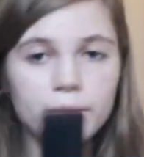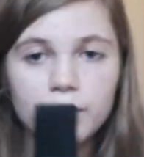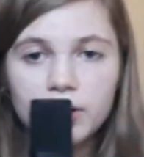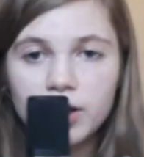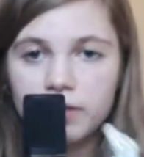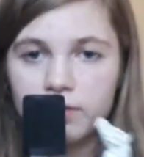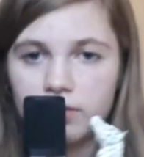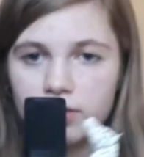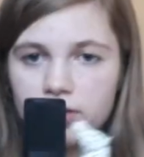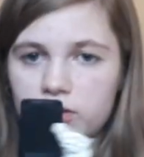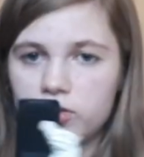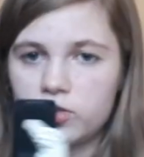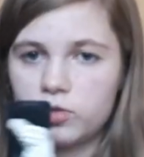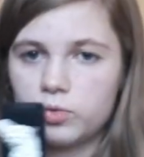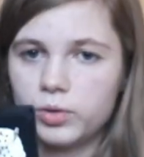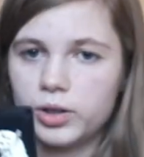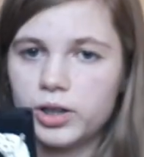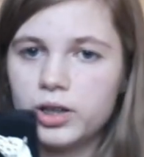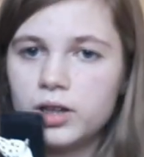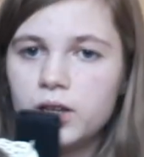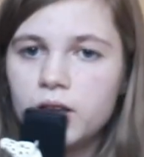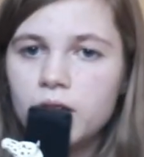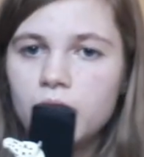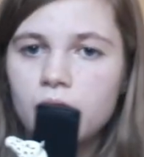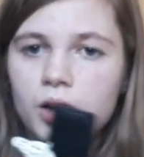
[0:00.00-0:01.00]
then we have this
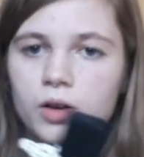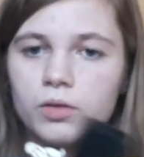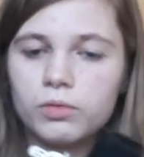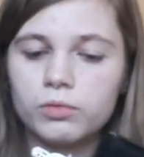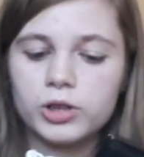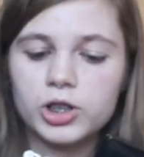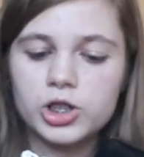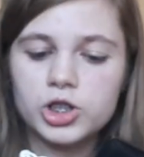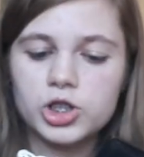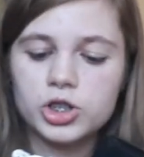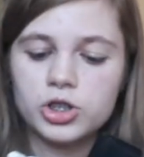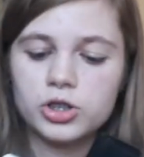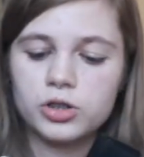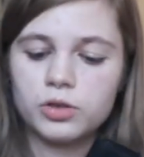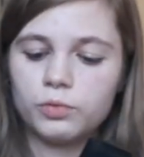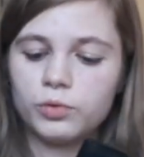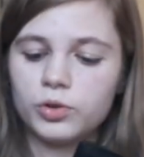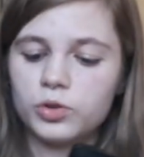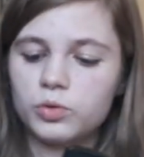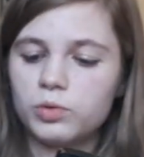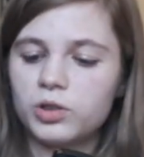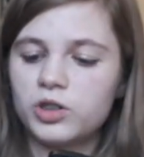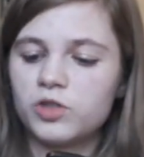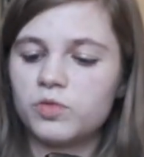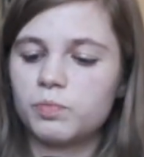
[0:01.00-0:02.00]
one, which
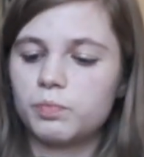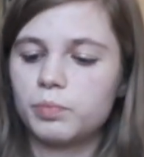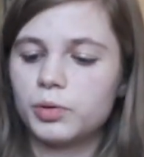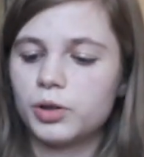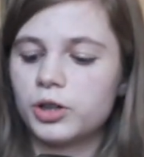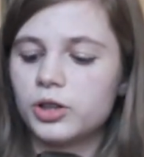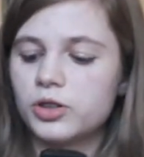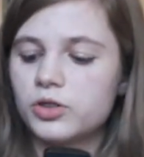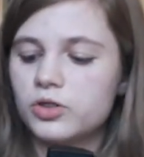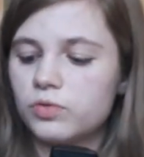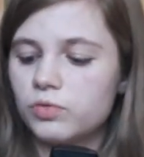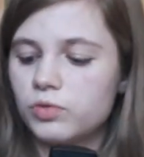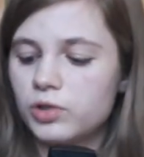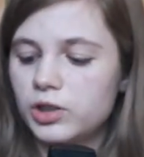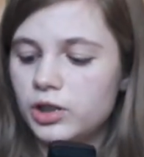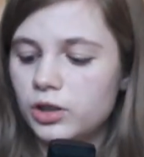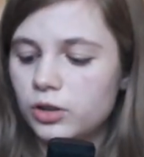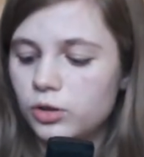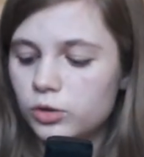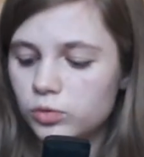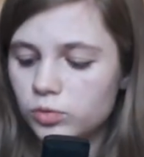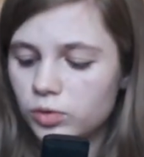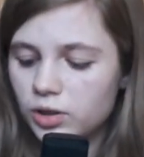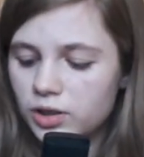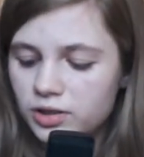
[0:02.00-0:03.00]
was one of Bird's really
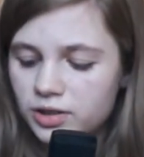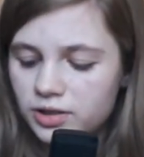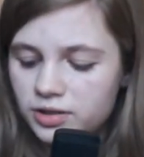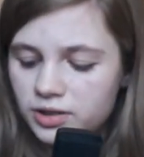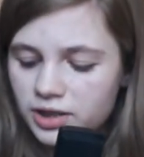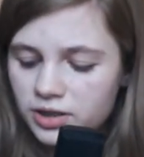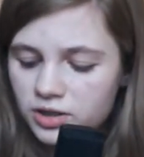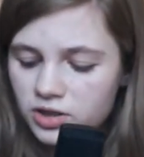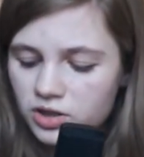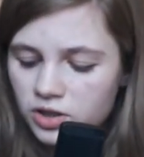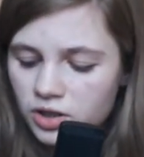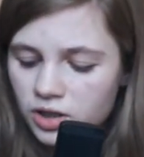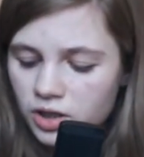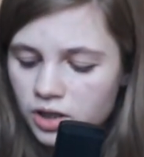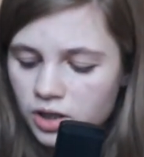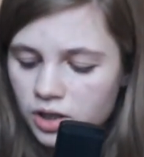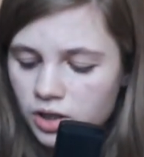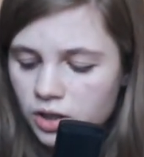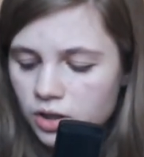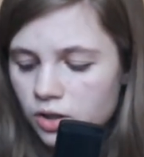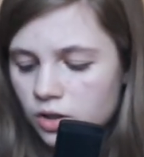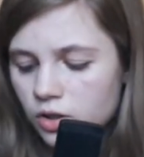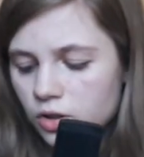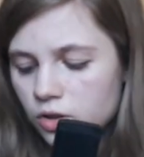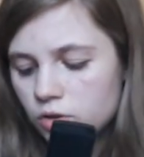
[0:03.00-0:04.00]
old ones. It says
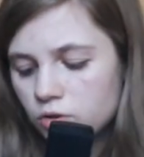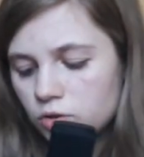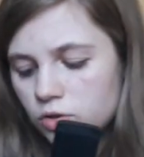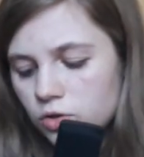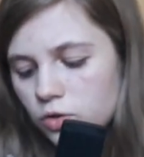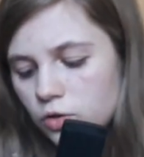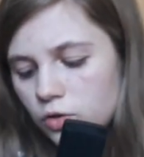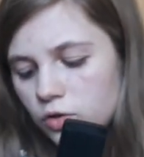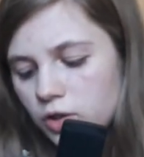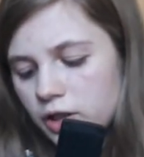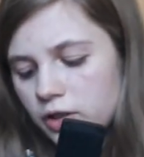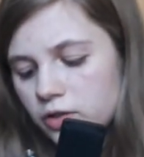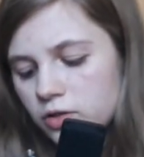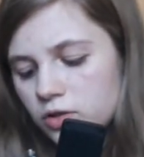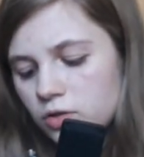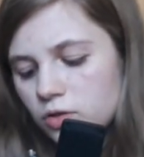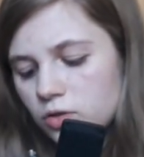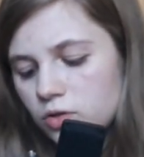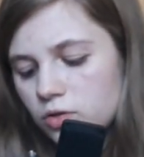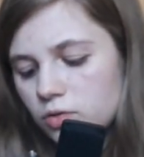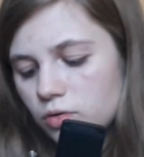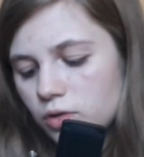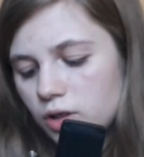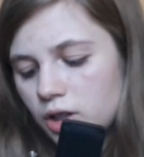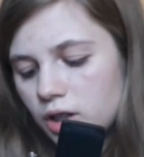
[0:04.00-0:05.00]

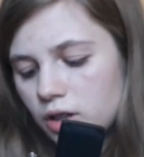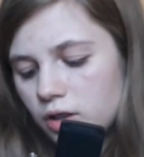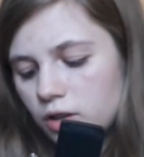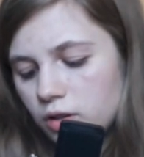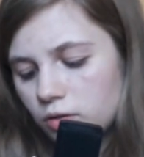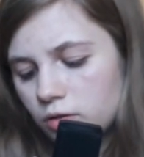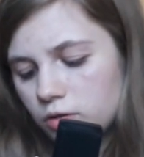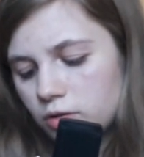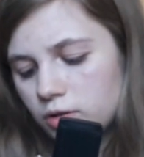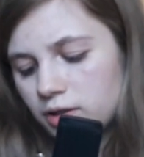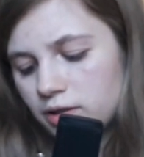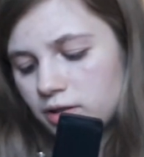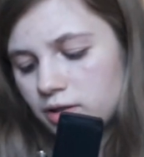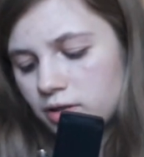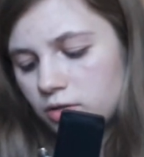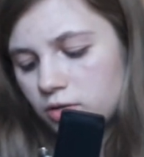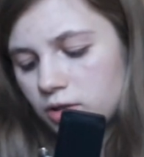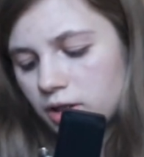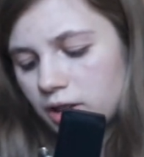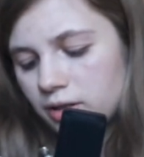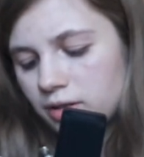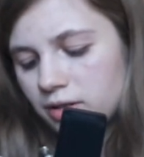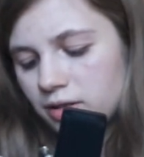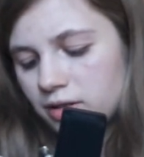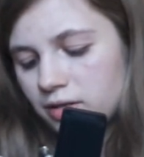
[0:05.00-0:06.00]
2003. No, it says
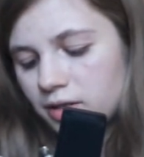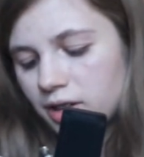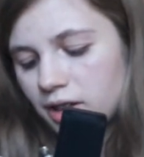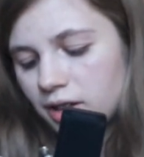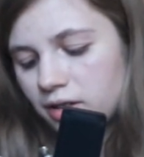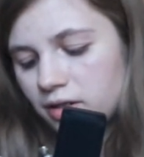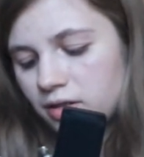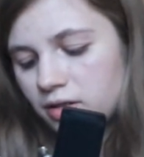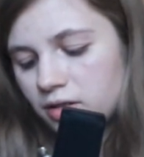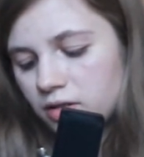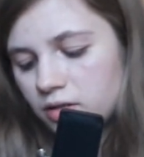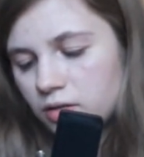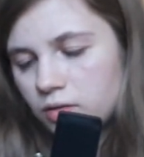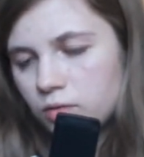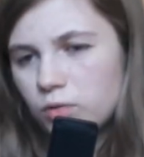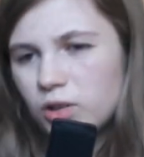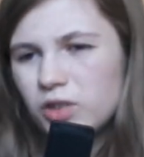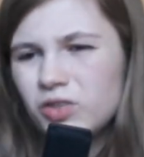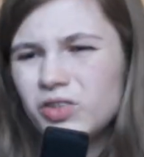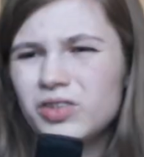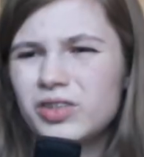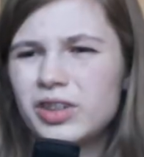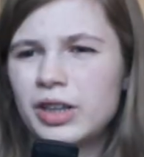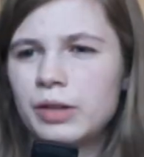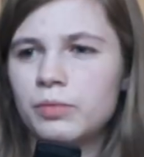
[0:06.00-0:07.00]
2006.
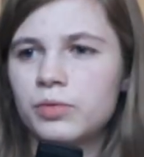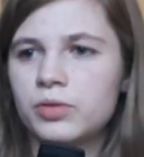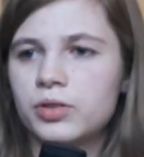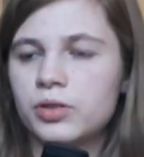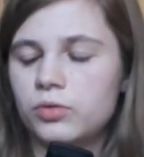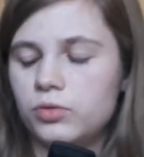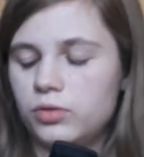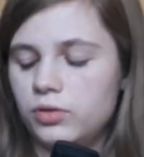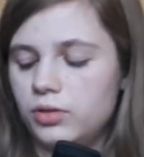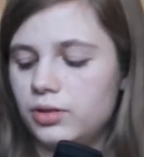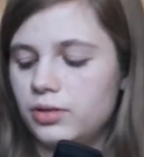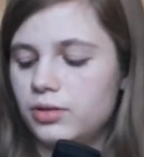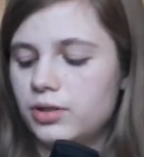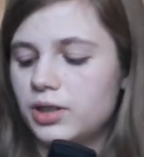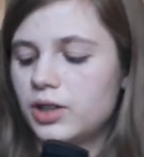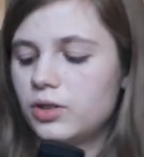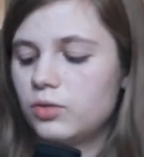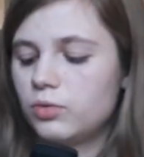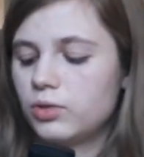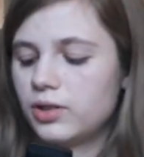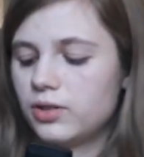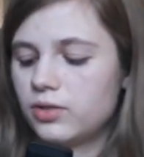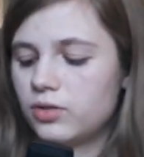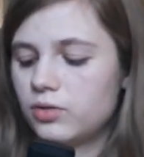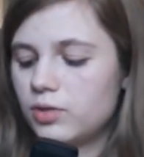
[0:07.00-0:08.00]
One of times said
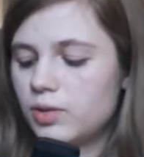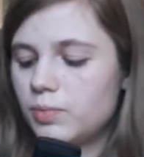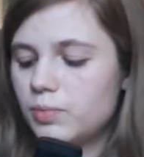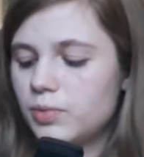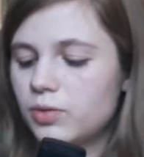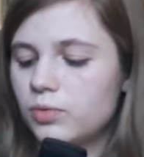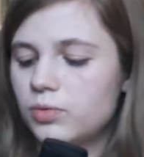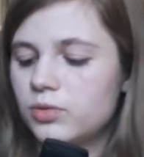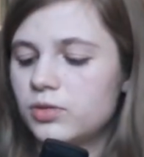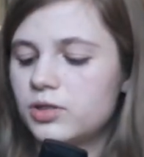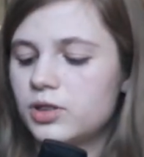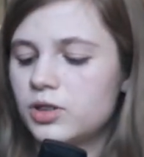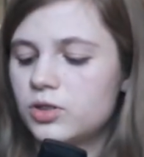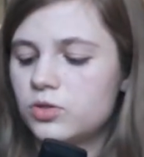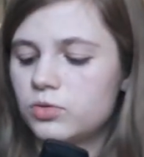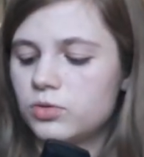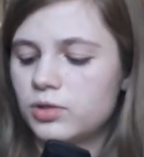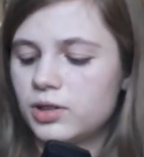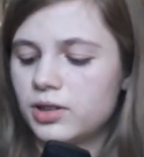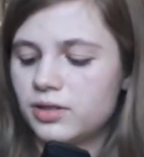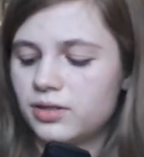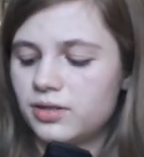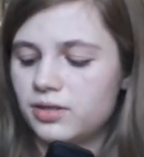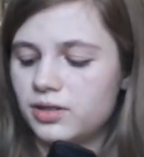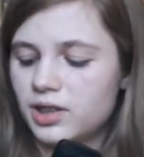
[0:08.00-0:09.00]
2003, but this one says
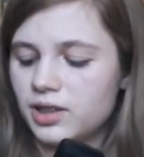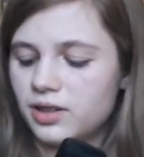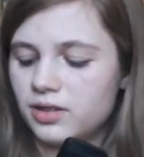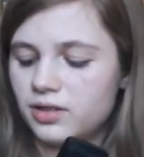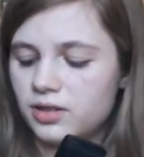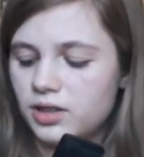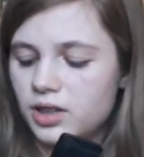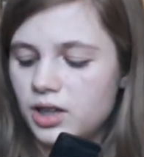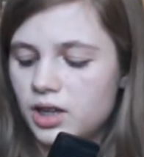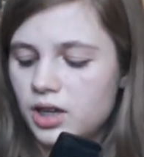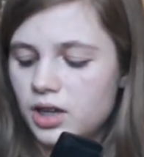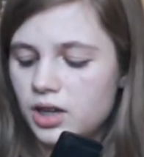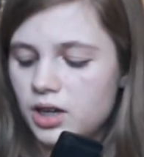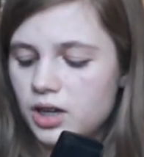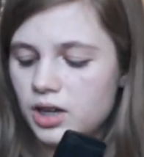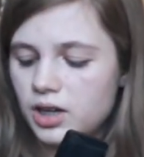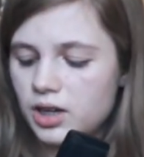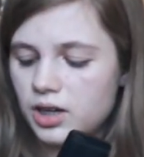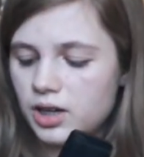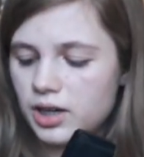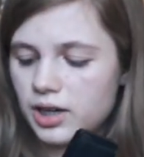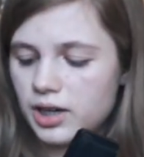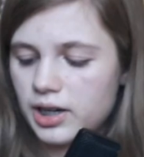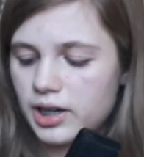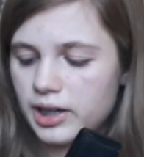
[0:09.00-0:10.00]
2006.
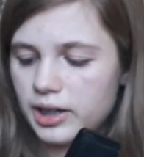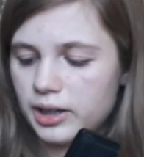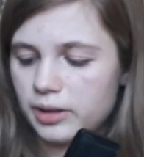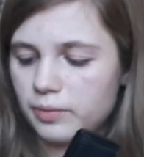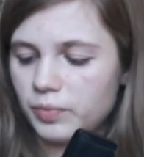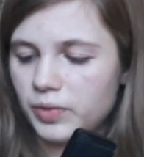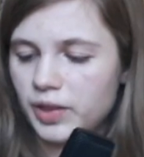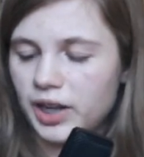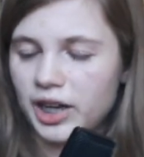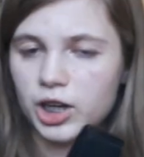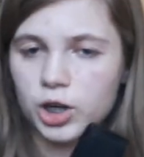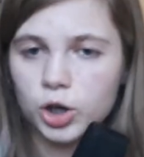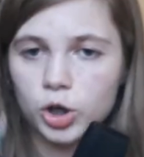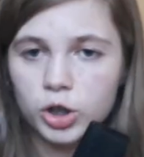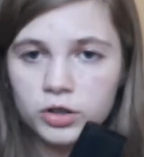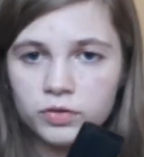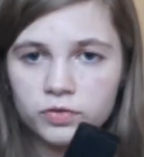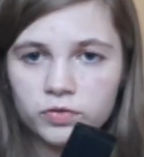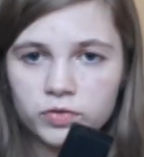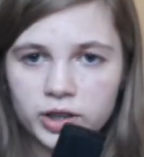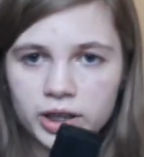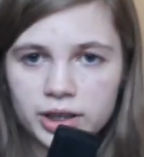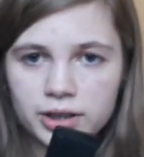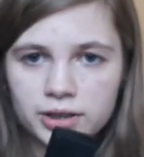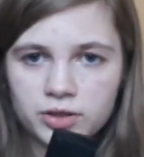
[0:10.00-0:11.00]
Um, I couldn't
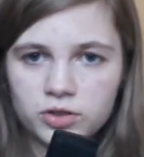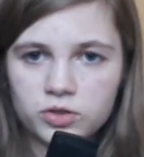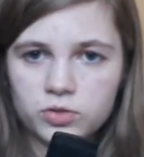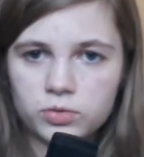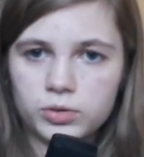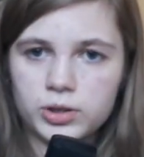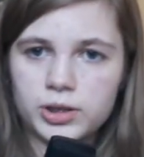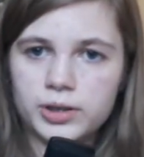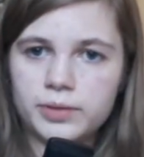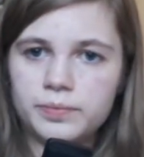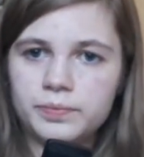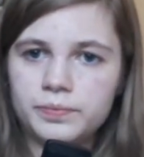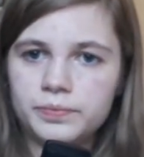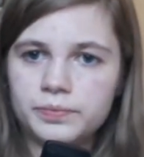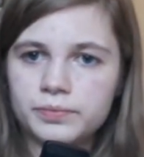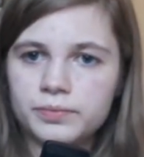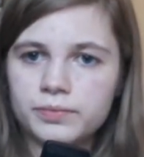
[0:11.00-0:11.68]
find this one.